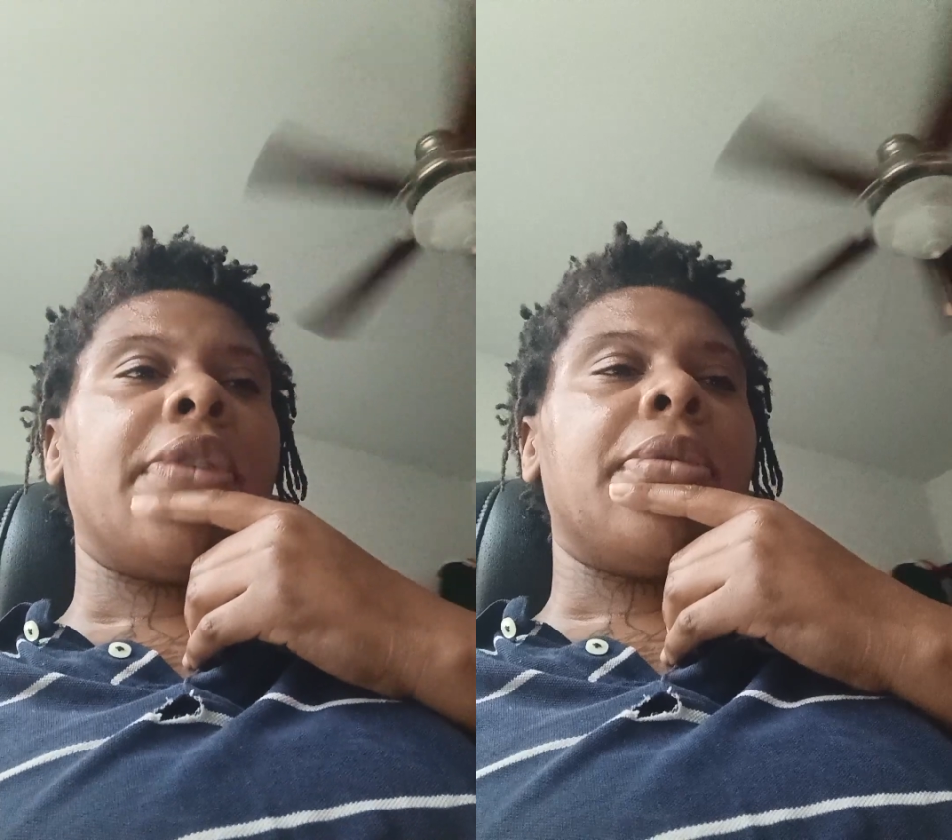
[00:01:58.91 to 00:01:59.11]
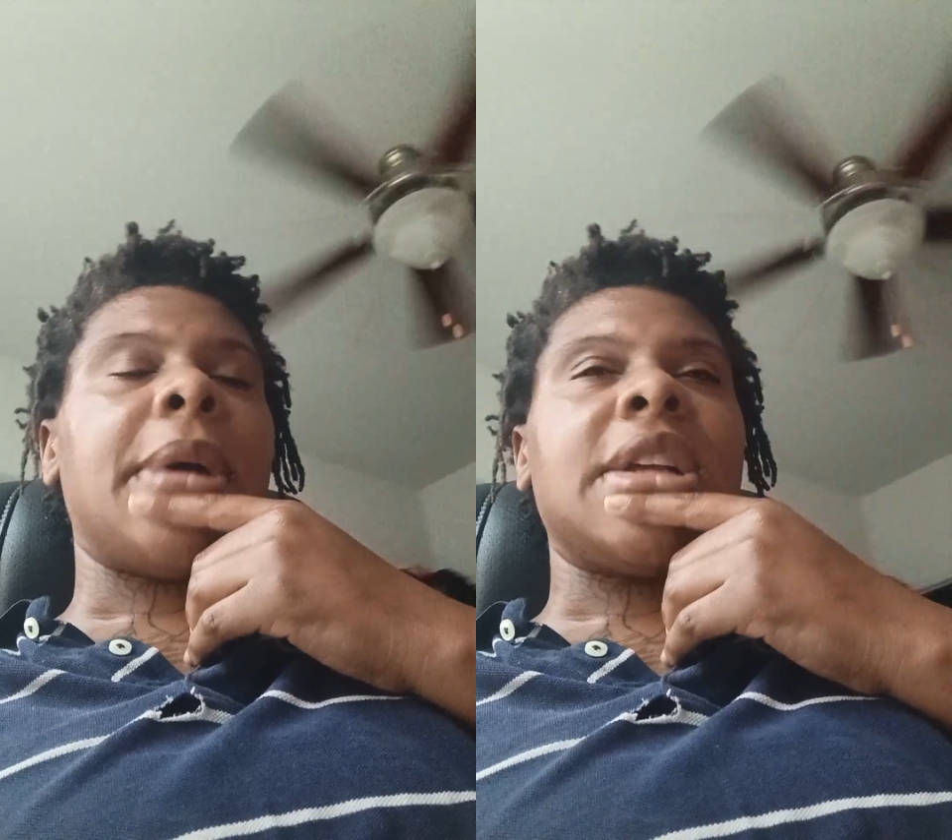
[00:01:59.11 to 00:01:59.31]

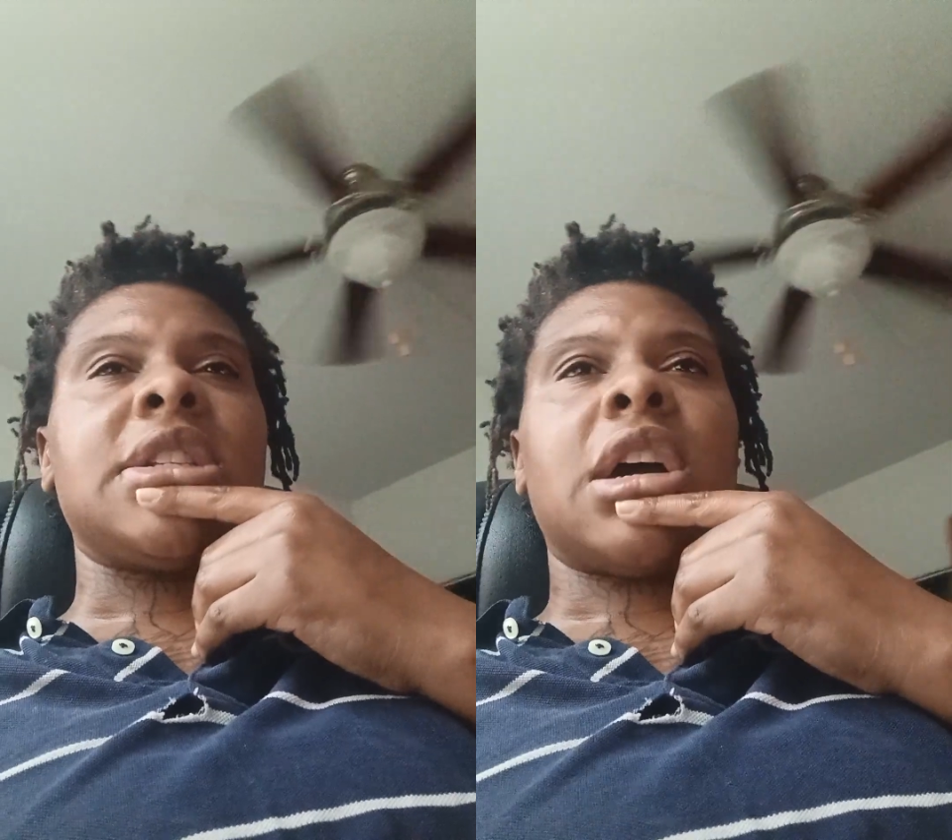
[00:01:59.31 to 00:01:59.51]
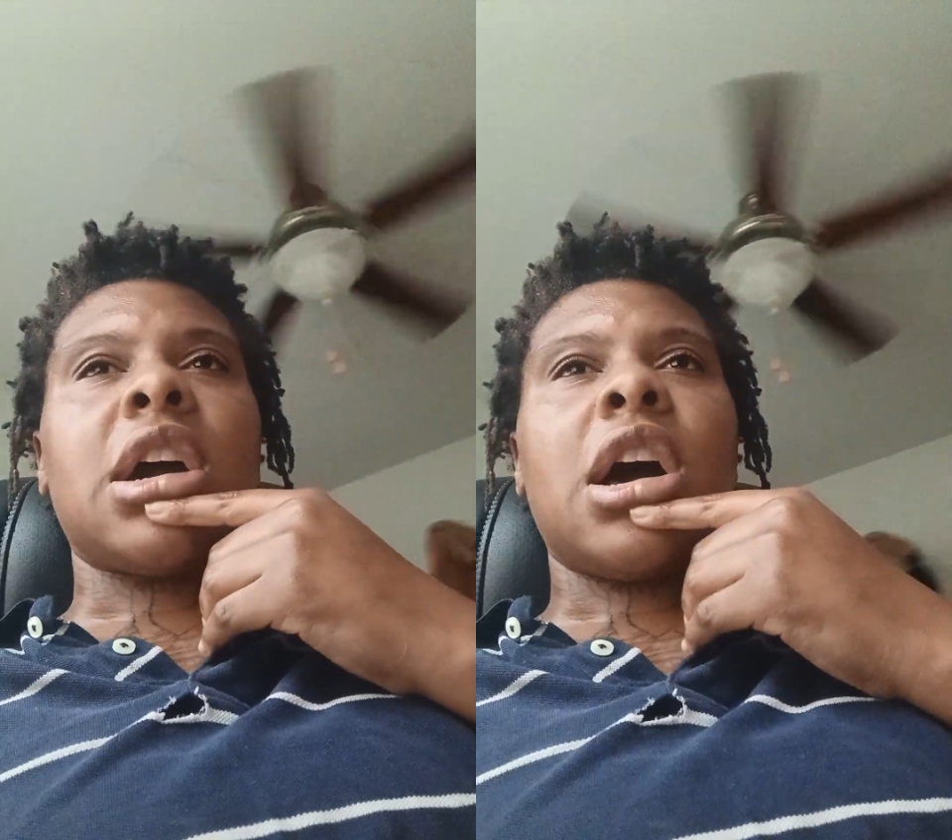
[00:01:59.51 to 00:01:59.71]
everybody
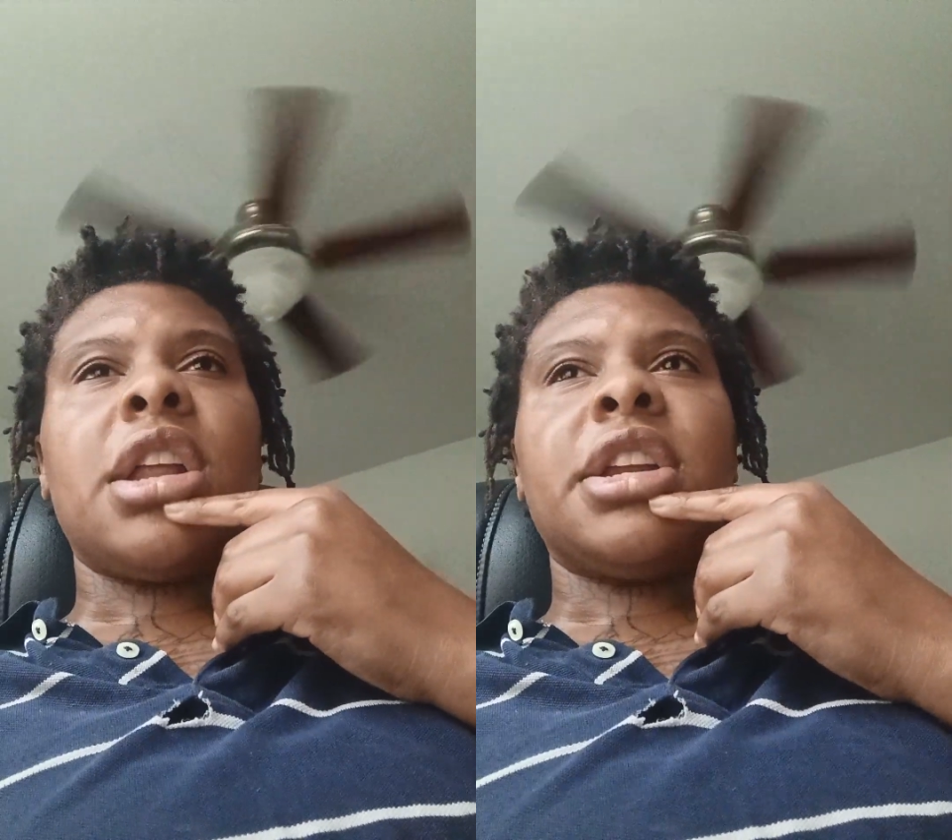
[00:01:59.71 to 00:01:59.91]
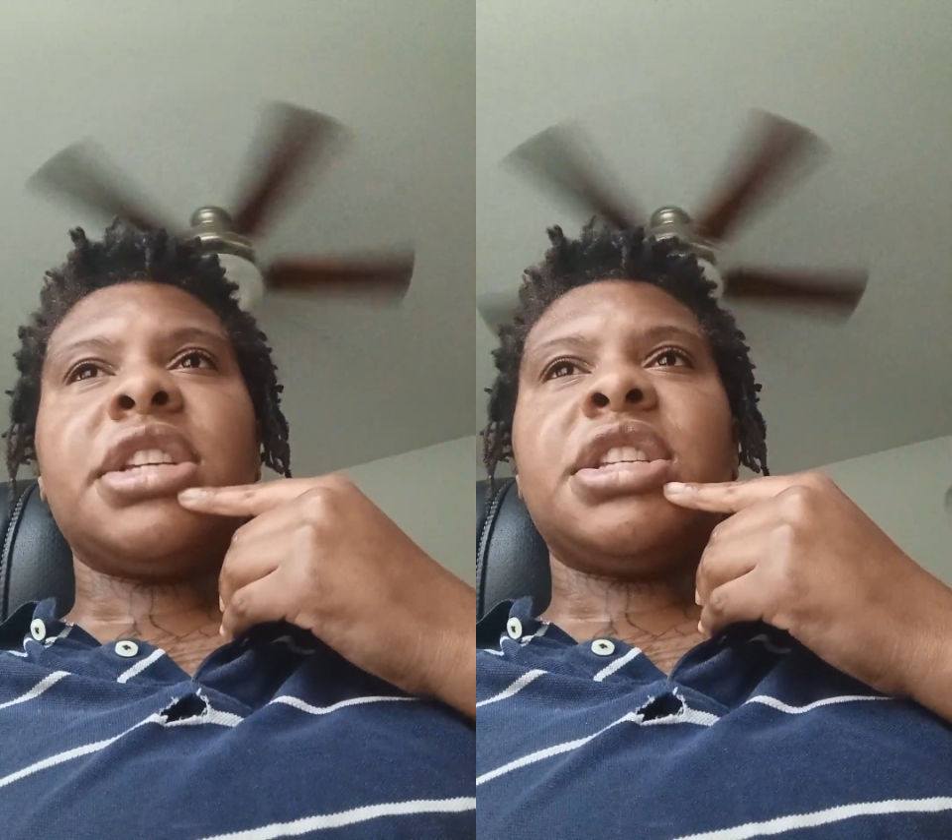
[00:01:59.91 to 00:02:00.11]
start
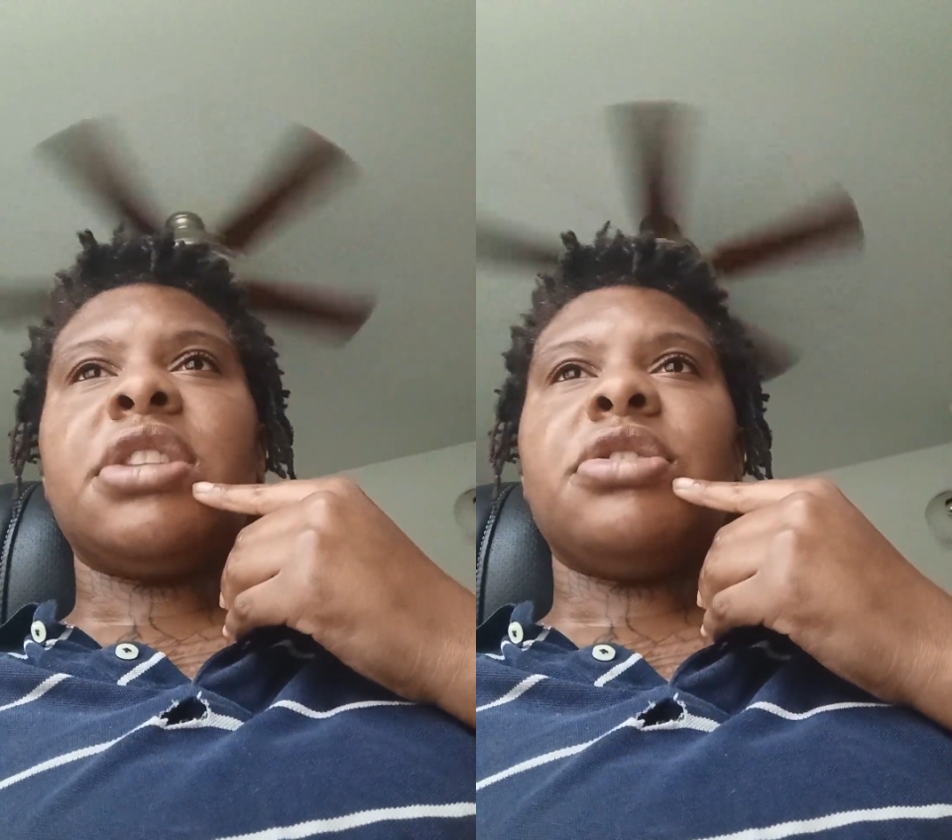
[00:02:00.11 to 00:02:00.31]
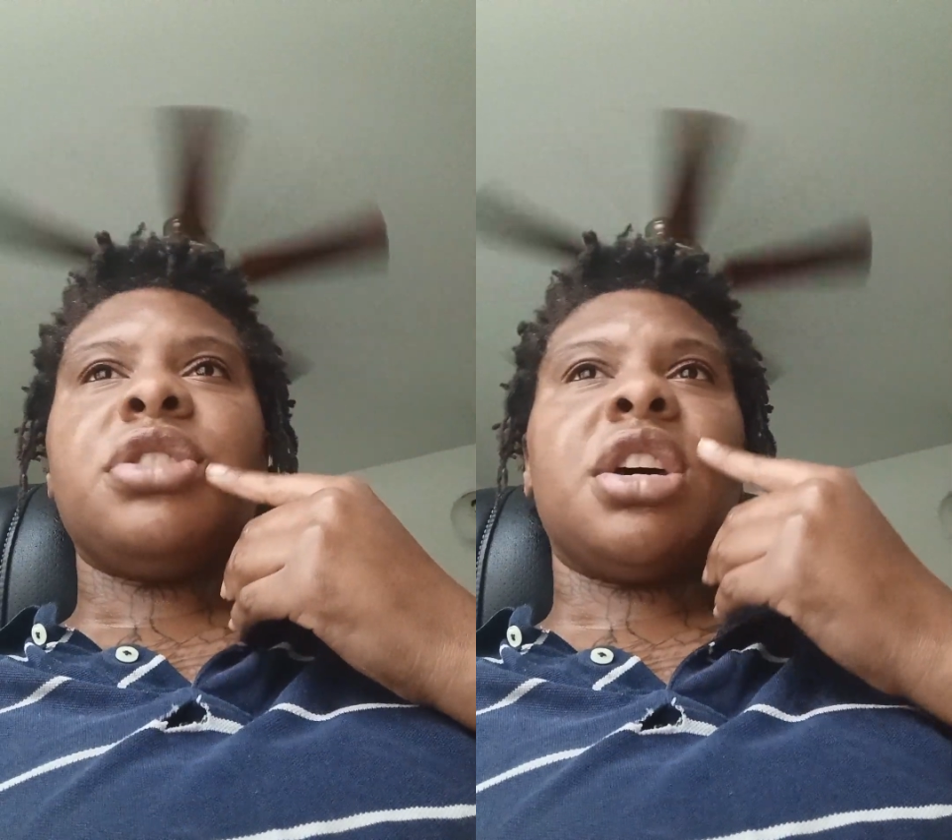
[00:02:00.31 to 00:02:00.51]
calling
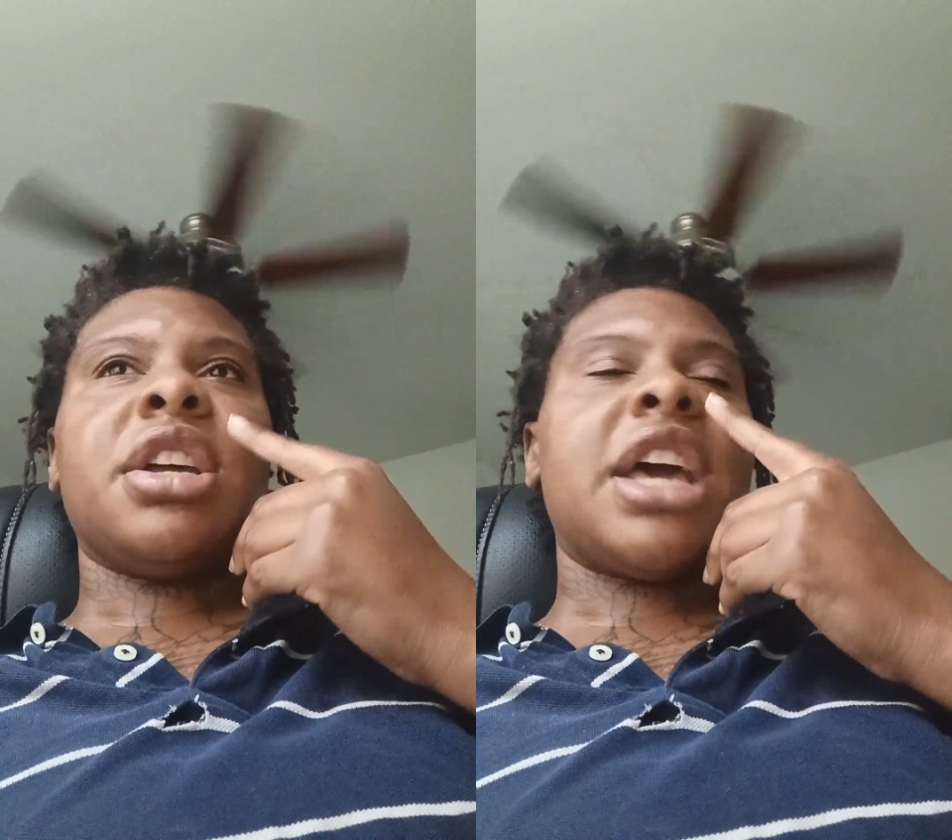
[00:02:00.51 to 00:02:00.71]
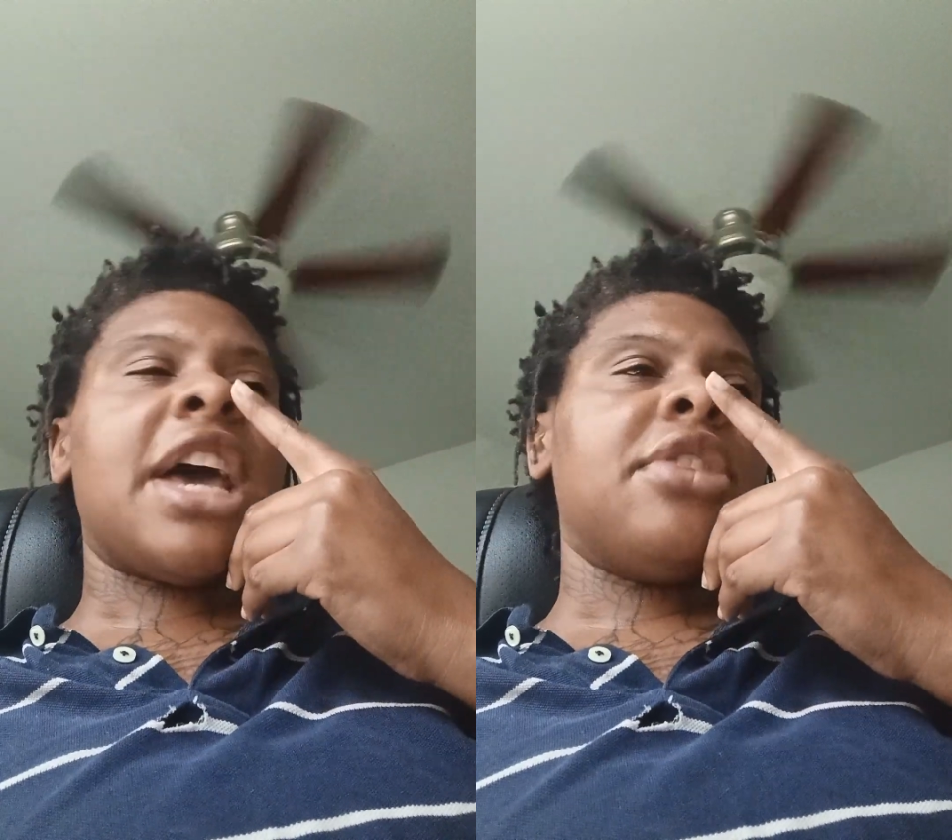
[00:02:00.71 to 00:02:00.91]
themselves
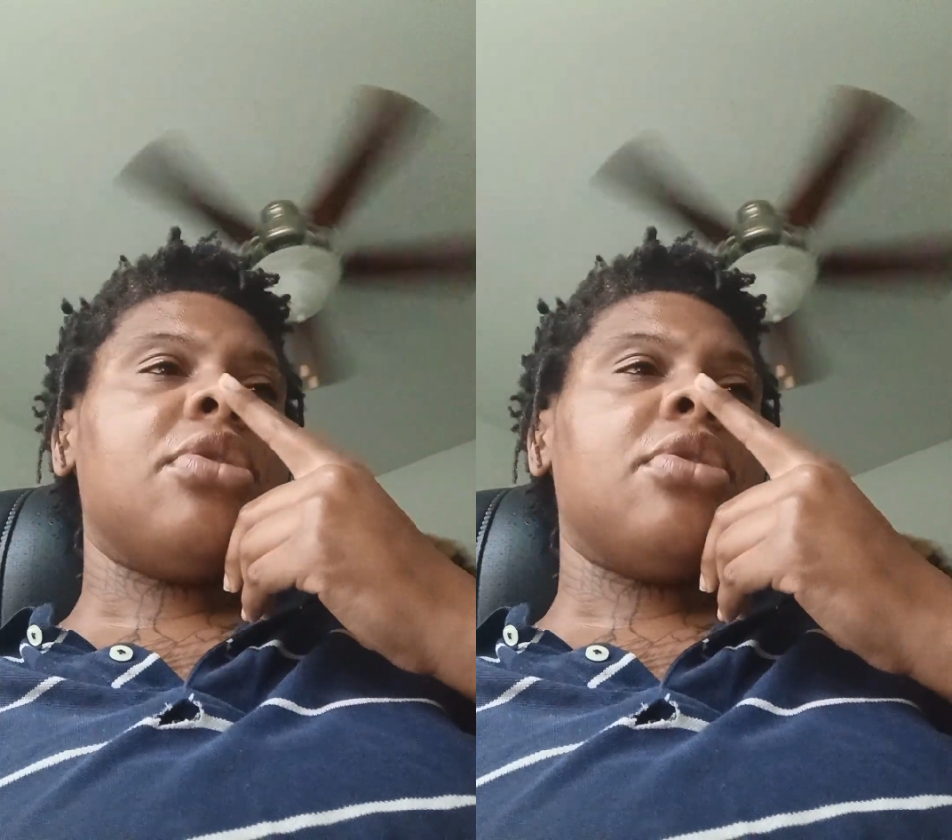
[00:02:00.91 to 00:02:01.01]
John Gotti.